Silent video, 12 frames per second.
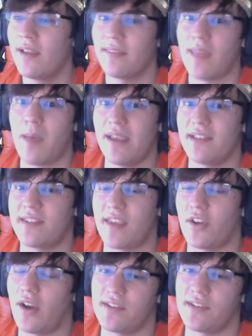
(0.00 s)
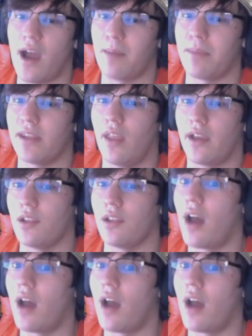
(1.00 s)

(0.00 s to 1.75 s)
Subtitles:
That being said, there has not been, like, a lot